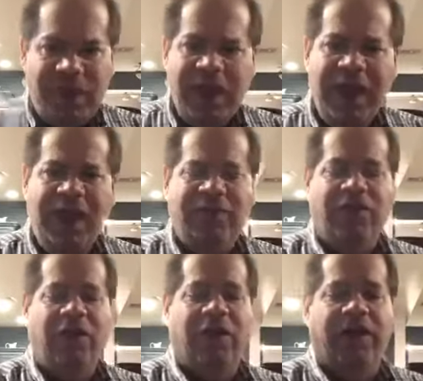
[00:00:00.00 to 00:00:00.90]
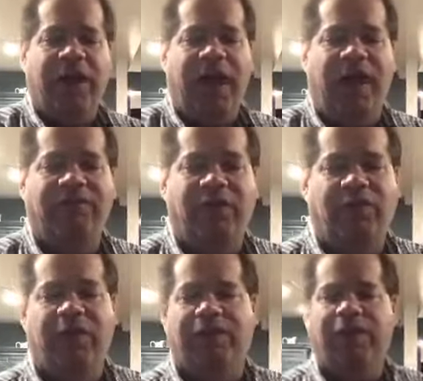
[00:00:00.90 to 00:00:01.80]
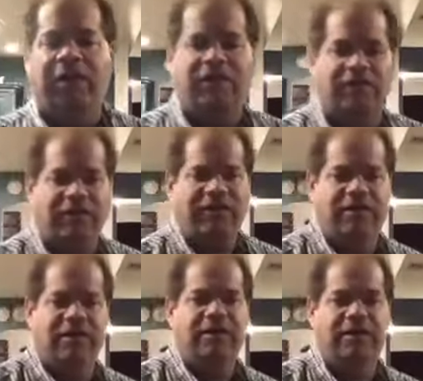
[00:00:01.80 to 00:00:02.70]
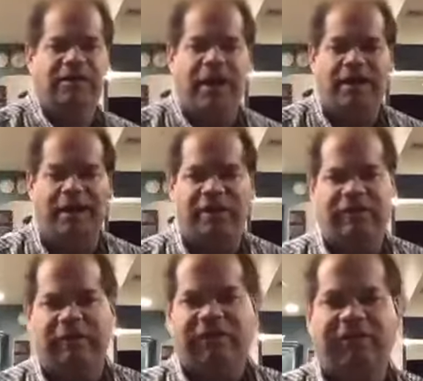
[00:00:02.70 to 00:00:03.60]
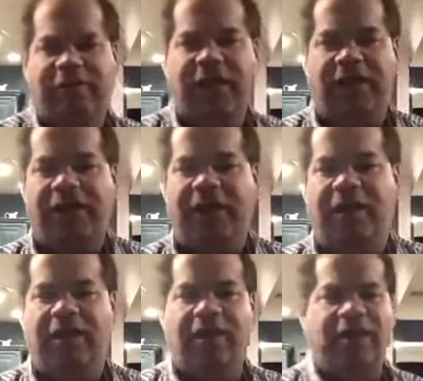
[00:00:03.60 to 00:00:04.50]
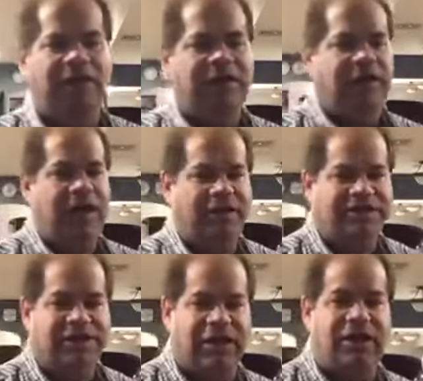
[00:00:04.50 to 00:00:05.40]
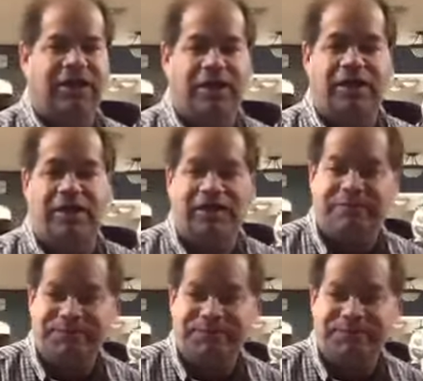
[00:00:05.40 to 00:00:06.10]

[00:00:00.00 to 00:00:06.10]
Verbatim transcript: Angela, good to have you with us. Dennis and Dana and Nancy.